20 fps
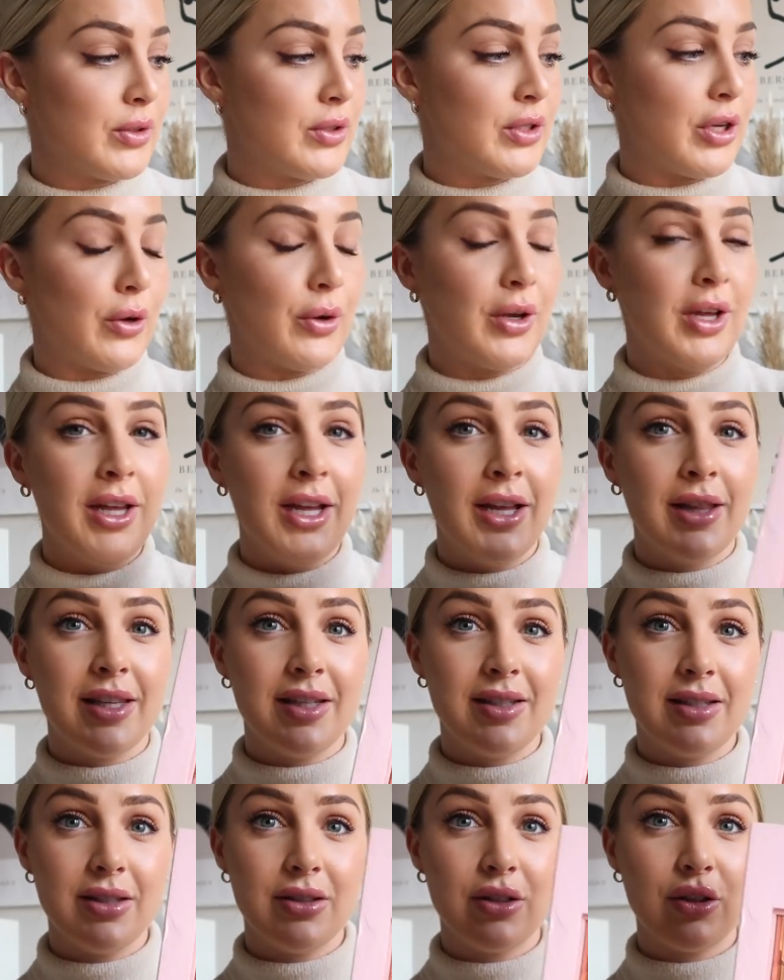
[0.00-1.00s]
So
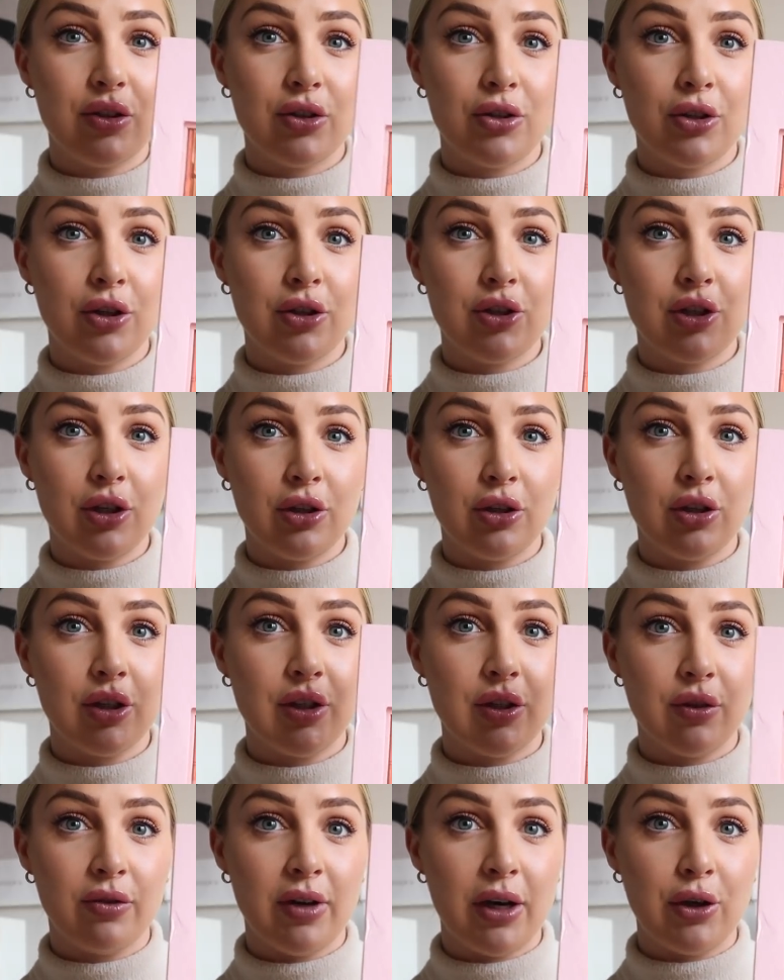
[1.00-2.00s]
this is such a
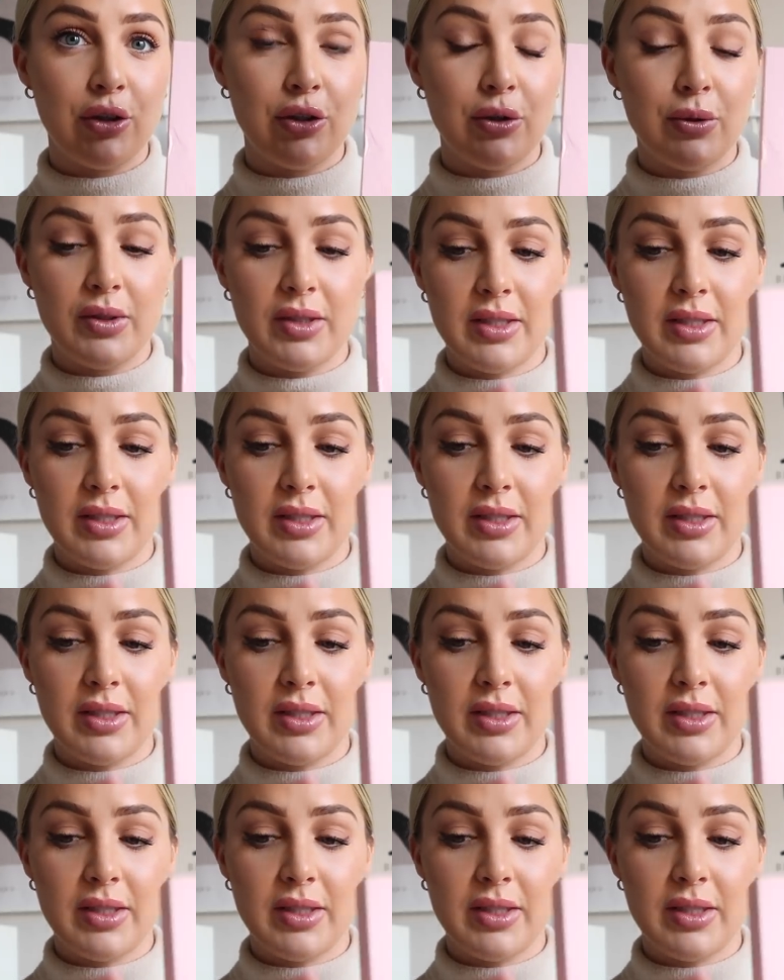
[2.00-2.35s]
good value